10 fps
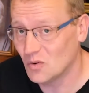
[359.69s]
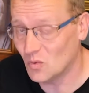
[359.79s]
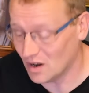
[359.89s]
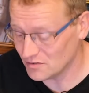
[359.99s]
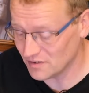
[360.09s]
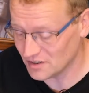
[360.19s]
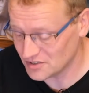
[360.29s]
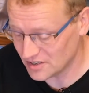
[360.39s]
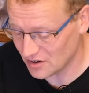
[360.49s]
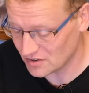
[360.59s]
Wi-Fi
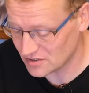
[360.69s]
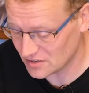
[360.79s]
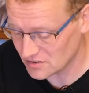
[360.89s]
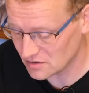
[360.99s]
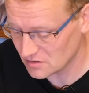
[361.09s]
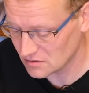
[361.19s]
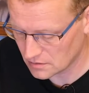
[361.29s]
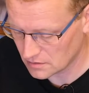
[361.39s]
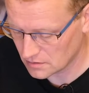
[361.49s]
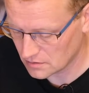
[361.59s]
generic sensor.
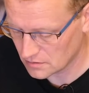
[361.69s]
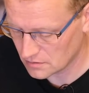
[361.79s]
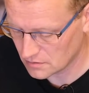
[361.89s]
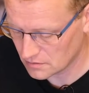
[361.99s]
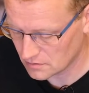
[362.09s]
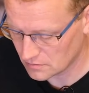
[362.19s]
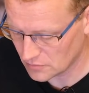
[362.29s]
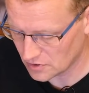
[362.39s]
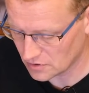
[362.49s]
We're